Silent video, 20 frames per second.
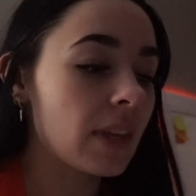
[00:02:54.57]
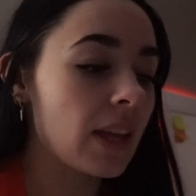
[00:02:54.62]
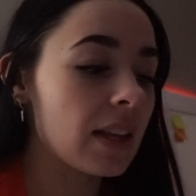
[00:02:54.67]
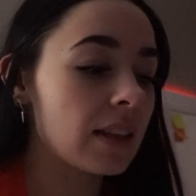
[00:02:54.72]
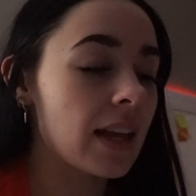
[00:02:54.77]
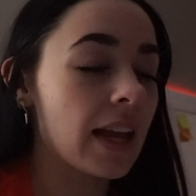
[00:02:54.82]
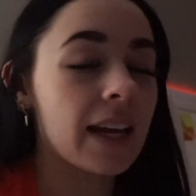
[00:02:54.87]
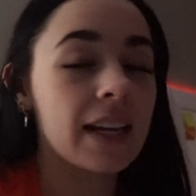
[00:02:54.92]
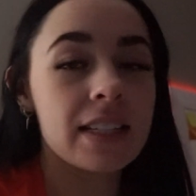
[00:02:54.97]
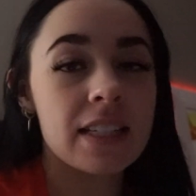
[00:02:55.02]

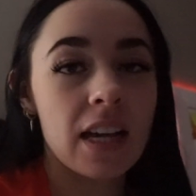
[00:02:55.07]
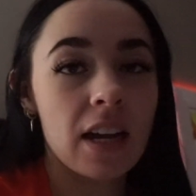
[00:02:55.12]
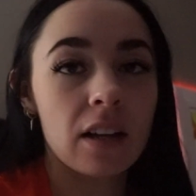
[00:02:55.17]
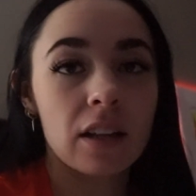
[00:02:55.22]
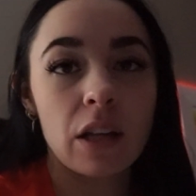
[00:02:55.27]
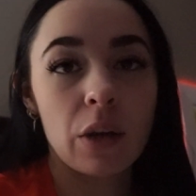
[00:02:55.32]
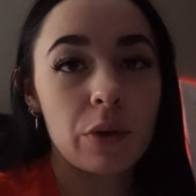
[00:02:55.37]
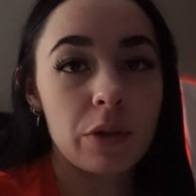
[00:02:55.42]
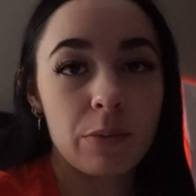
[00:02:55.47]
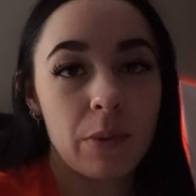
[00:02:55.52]
like a Dunk
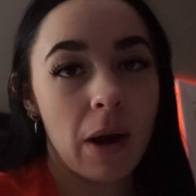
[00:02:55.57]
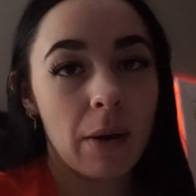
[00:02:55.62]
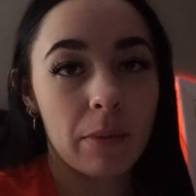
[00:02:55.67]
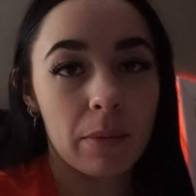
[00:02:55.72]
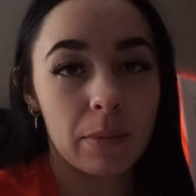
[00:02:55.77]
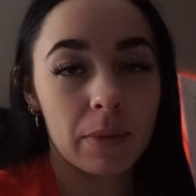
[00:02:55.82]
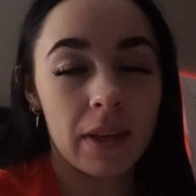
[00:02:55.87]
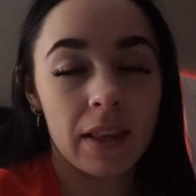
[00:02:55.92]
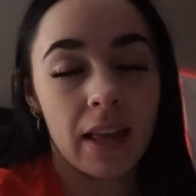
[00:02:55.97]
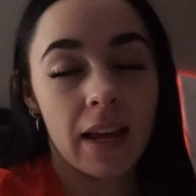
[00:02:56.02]
Low is
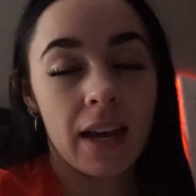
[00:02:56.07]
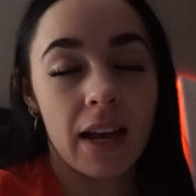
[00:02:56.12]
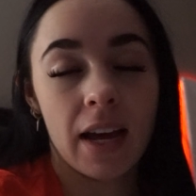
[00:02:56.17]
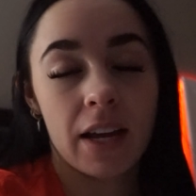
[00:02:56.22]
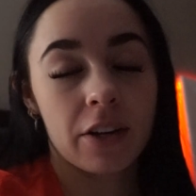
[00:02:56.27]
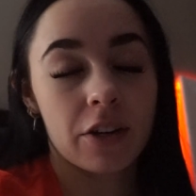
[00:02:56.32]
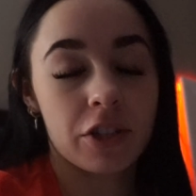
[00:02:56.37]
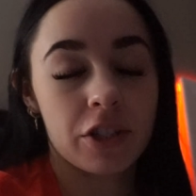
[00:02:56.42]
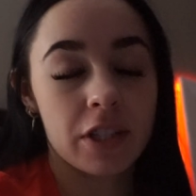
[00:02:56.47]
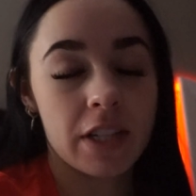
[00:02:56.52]
probably like
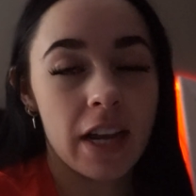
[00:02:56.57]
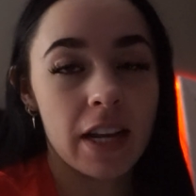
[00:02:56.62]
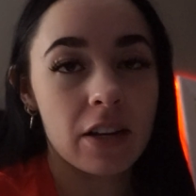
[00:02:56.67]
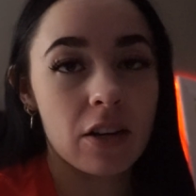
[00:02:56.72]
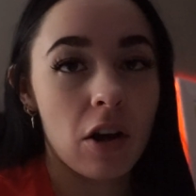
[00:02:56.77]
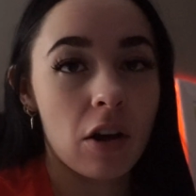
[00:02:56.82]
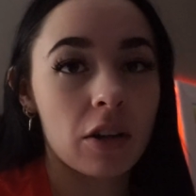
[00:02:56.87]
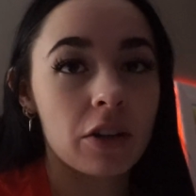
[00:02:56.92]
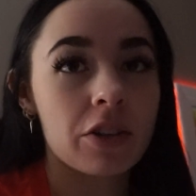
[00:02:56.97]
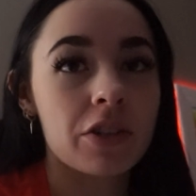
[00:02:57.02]
$110.
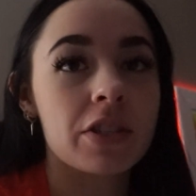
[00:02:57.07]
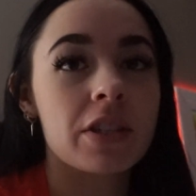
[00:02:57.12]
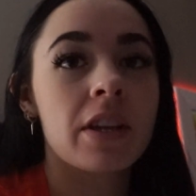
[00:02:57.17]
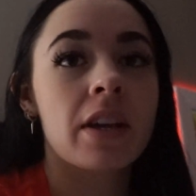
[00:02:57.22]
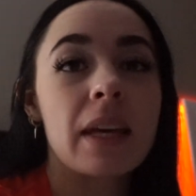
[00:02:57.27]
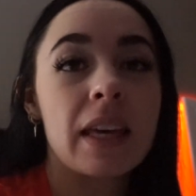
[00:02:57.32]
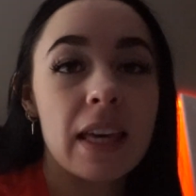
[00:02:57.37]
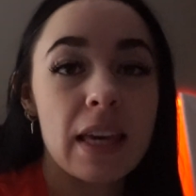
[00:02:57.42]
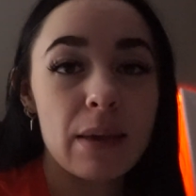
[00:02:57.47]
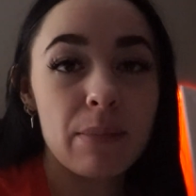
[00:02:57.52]

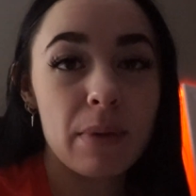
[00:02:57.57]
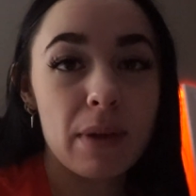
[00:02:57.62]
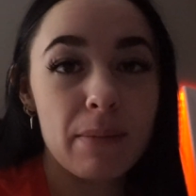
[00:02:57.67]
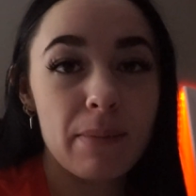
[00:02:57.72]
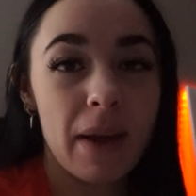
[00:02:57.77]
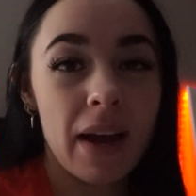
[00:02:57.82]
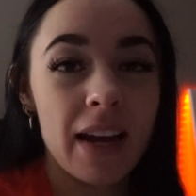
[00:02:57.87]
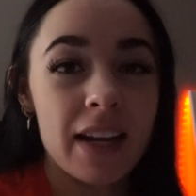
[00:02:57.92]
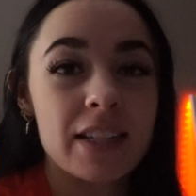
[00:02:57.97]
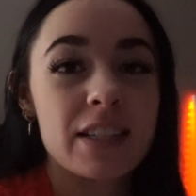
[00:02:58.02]
Keep in
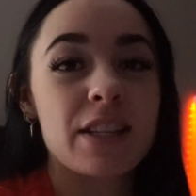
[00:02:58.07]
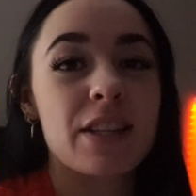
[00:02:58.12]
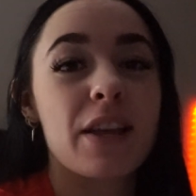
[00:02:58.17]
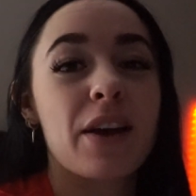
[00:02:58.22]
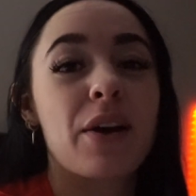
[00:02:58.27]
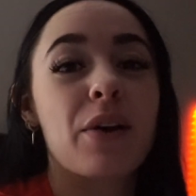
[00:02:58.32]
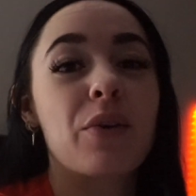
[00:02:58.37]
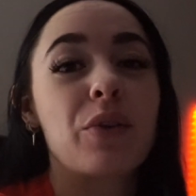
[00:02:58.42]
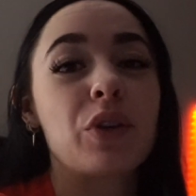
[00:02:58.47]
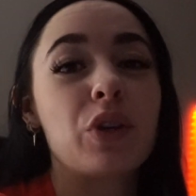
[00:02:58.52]
mind
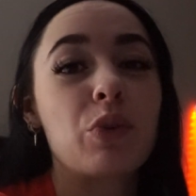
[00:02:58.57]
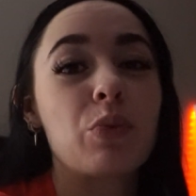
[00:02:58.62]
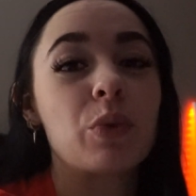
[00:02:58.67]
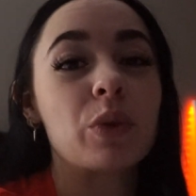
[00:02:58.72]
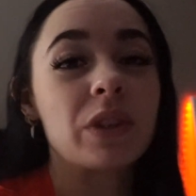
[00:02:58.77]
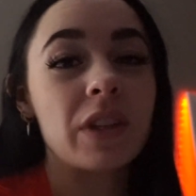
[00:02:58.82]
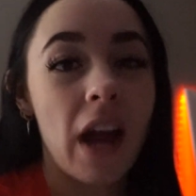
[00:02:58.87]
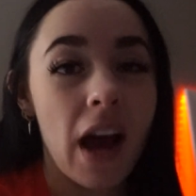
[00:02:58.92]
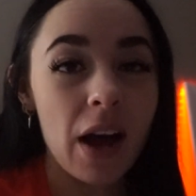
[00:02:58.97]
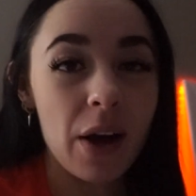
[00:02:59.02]
though, you
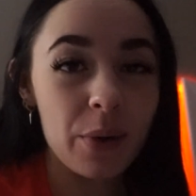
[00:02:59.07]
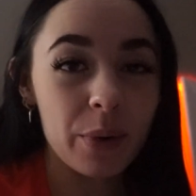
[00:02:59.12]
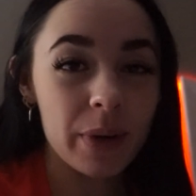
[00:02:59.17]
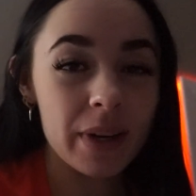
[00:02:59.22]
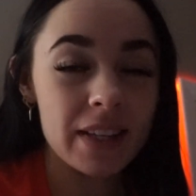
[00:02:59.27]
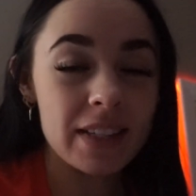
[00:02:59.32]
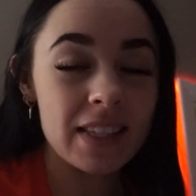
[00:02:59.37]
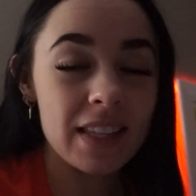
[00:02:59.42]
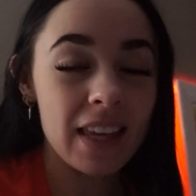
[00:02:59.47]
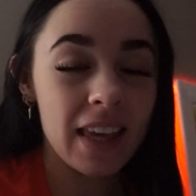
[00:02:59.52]
will not
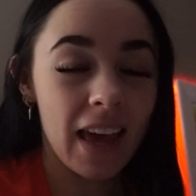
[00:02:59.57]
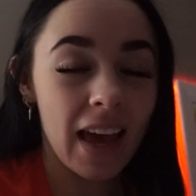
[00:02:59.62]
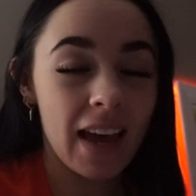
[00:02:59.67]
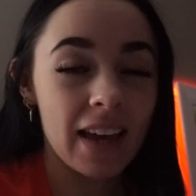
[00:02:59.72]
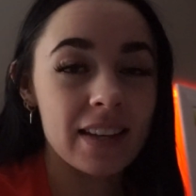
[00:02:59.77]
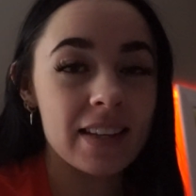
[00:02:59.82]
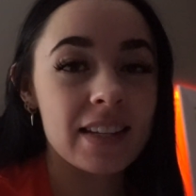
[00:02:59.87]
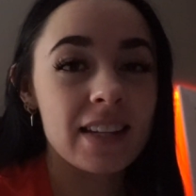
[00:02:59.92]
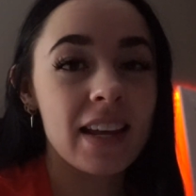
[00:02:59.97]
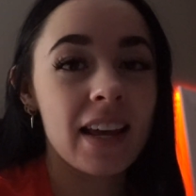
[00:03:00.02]
always
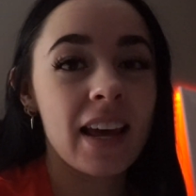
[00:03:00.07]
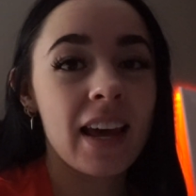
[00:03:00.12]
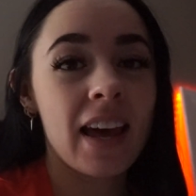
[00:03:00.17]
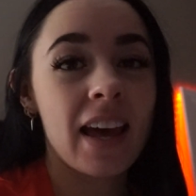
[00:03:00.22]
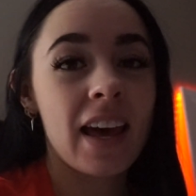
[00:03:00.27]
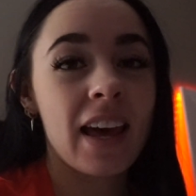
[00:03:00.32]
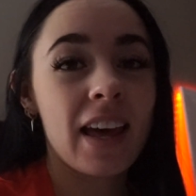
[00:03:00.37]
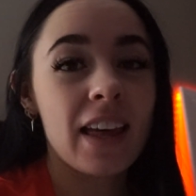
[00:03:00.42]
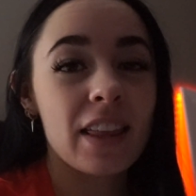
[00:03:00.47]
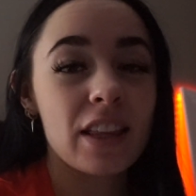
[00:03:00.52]
get
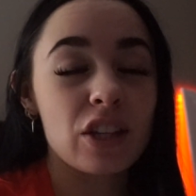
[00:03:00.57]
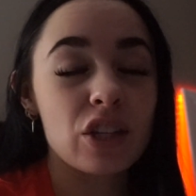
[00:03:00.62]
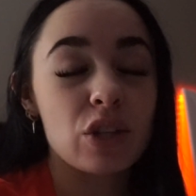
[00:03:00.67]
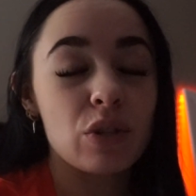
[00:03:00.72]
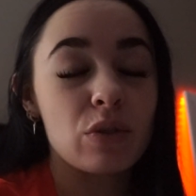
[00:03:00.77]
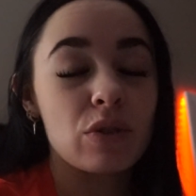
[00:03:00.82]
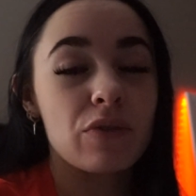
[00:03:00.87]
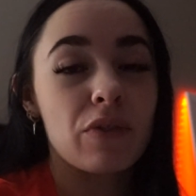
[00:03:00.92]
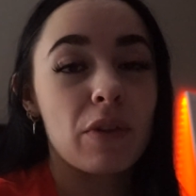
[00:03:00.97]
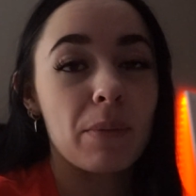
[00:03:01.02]
the
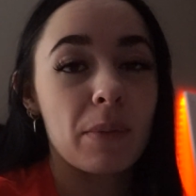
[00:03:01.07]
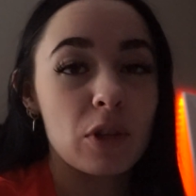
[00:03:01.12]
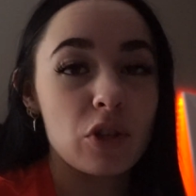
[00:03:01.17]
shoes from the